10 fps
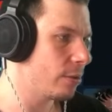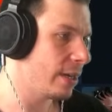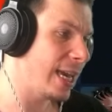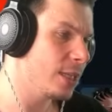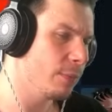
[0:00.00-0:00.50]
on
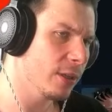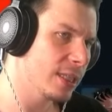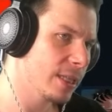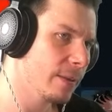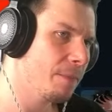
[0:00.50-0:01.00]

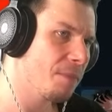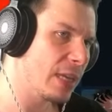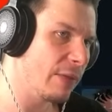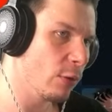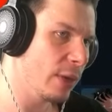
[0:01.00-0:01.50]
Icebox,
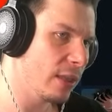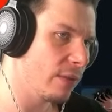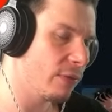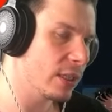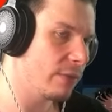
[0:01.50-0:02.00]
if you win the
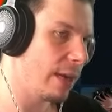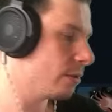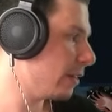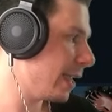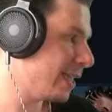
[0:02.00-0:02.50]
first round
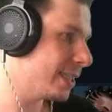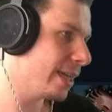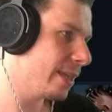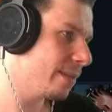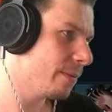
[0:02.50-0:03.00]
on A site,